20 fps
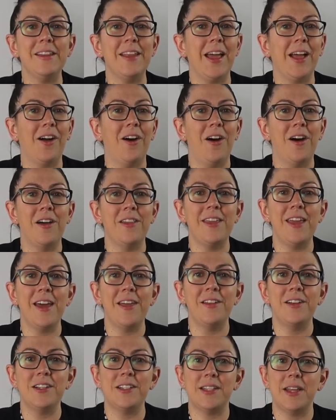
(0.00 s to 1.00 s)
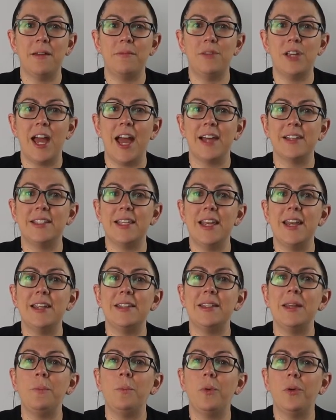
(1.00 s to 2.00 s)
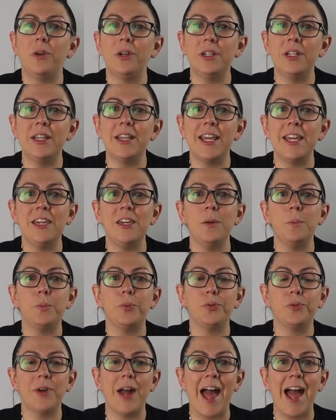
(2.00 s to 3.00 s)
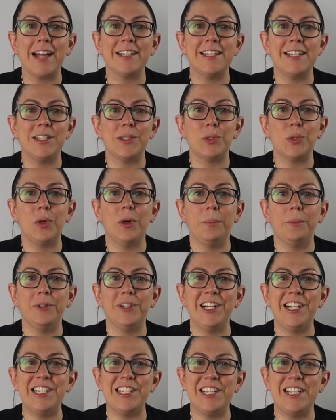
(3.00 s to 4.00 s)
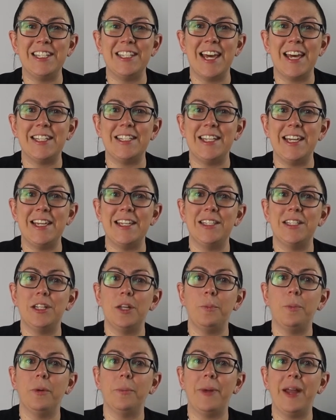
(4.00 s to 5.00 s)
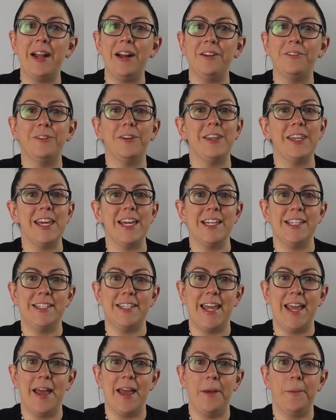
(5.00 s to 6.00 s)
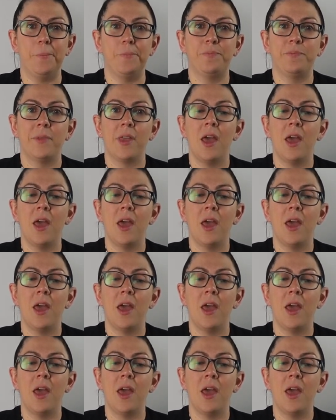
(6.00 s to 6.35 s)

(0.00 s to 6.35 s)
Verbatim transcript: like all the other subjects, it is important that you practice corporations essays to prepare for the exam.